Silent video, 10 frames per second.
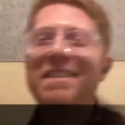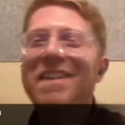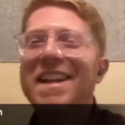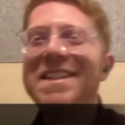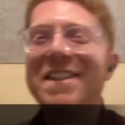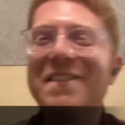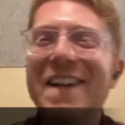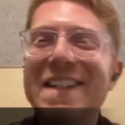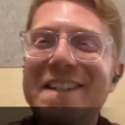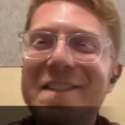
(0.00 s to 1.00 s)
financial
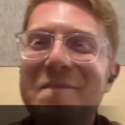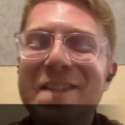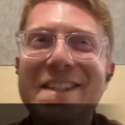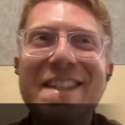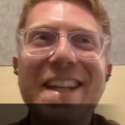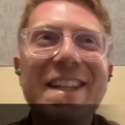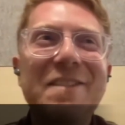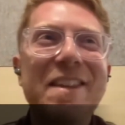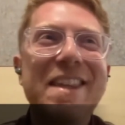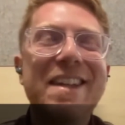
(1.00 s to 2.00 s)
advisor, so please take that
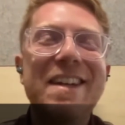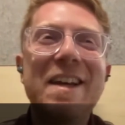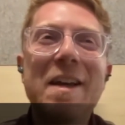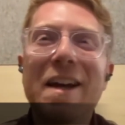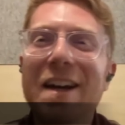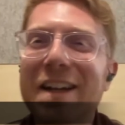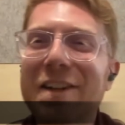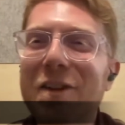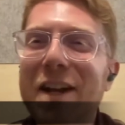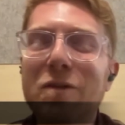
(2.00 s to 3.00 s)
with a
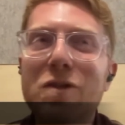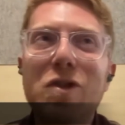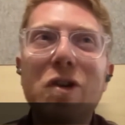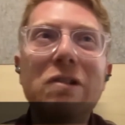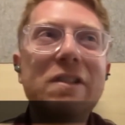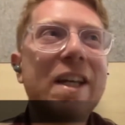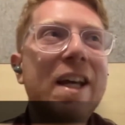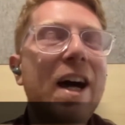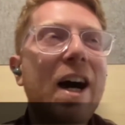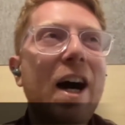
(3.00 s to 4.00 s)
grain of salt.
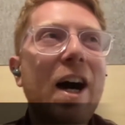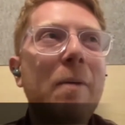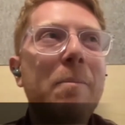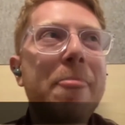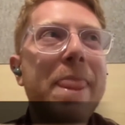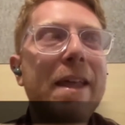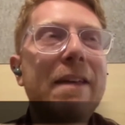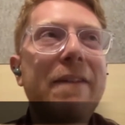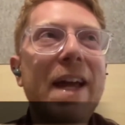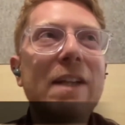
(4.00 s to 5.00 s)

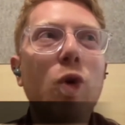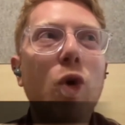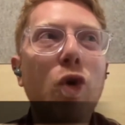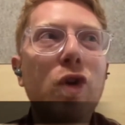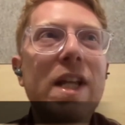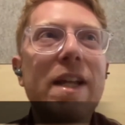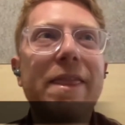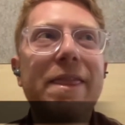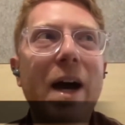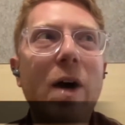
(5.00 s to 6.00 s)
If I had only
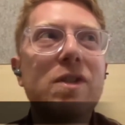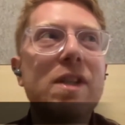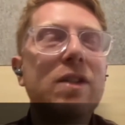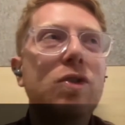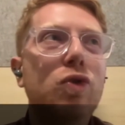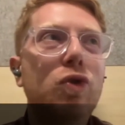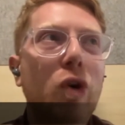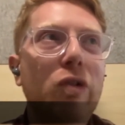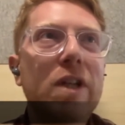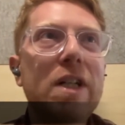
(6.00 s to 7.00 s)

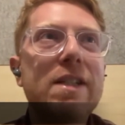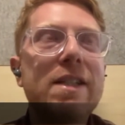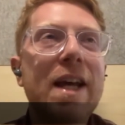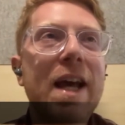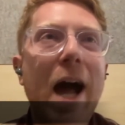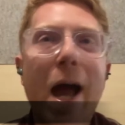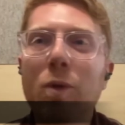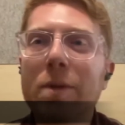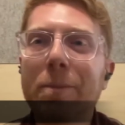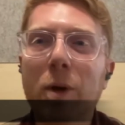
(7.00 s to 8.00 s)
$1,000, I
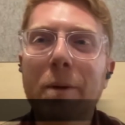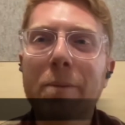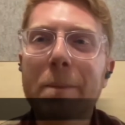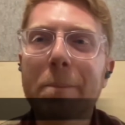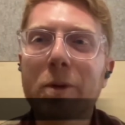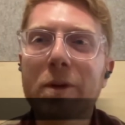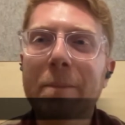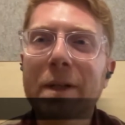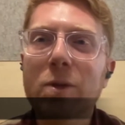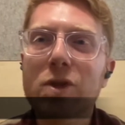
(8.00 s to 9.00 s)
would probably put
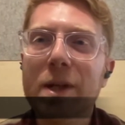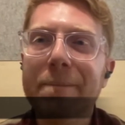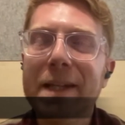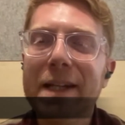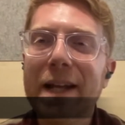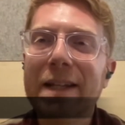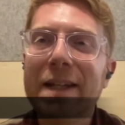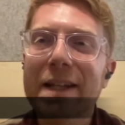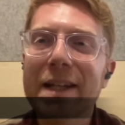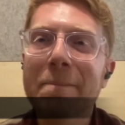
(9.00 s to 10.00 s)
them into something like
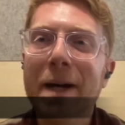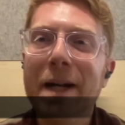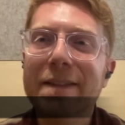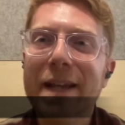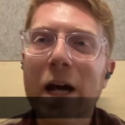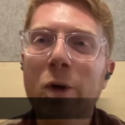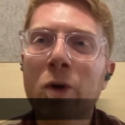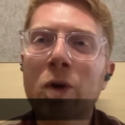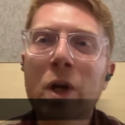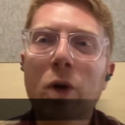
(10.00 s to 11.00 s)
Klima
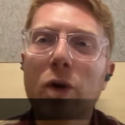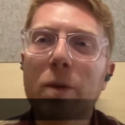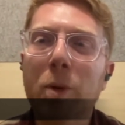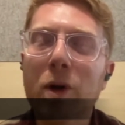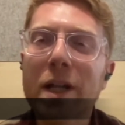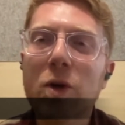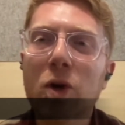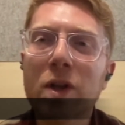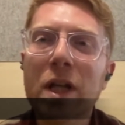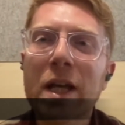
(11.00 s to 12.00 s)
DAO on
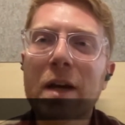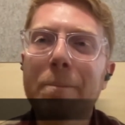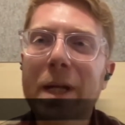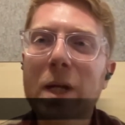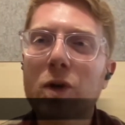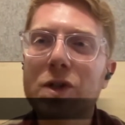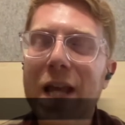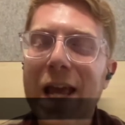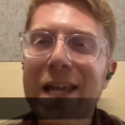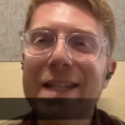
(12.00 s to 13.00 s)
Polygon,
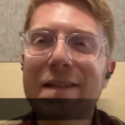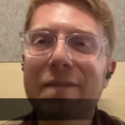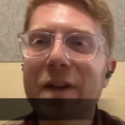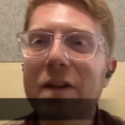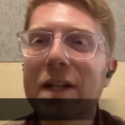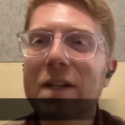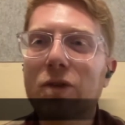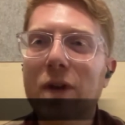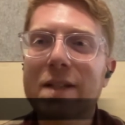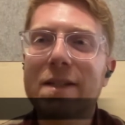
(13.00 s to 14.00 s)
because A, it's a very
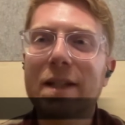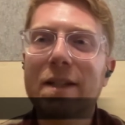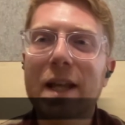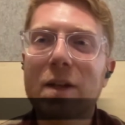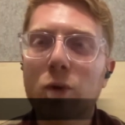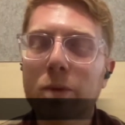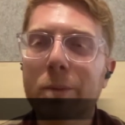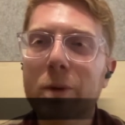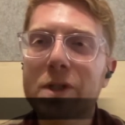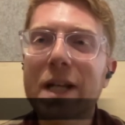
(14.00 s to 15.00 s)
trusted and good
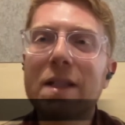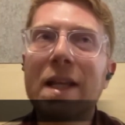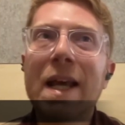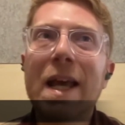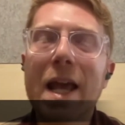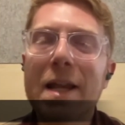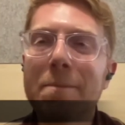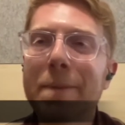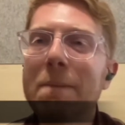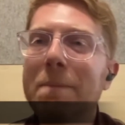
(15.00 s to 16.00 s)
project, and
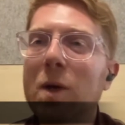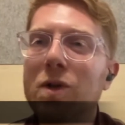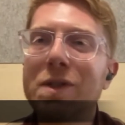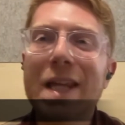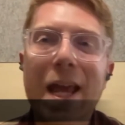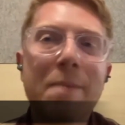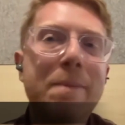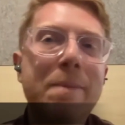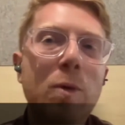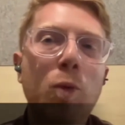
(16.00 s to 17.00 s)
B, because the
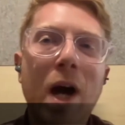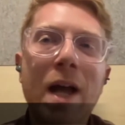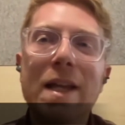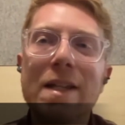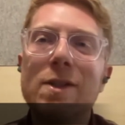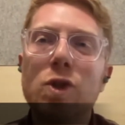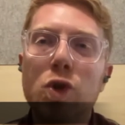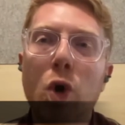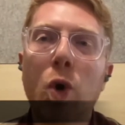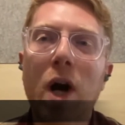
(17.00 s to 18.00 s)
APY is
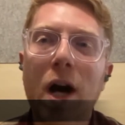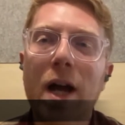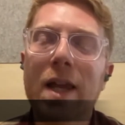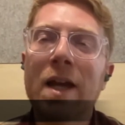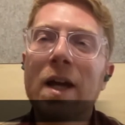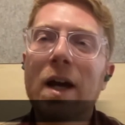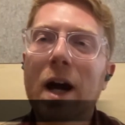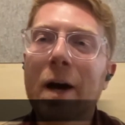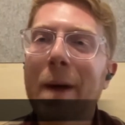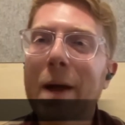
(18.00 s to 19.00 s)
so high.
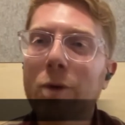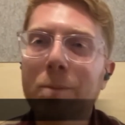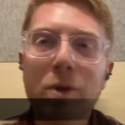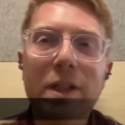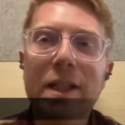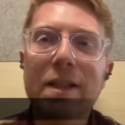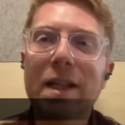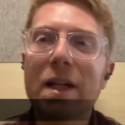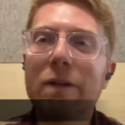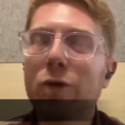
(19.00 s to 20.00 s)
I would put it in
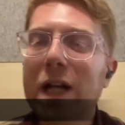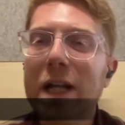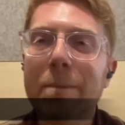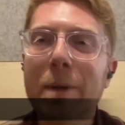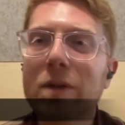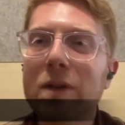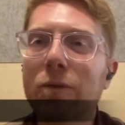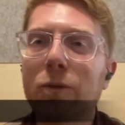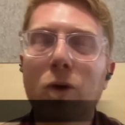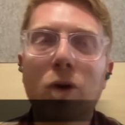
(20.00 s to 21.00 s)
there, forget about it
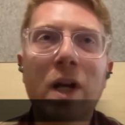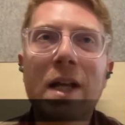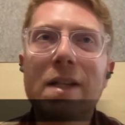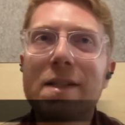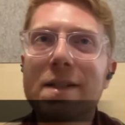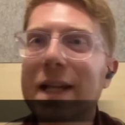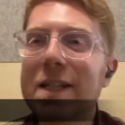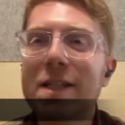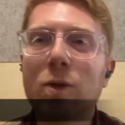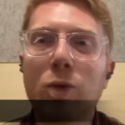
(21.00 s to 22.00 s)
for
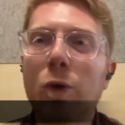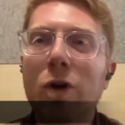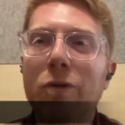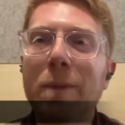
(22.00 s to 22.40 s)
6 to 12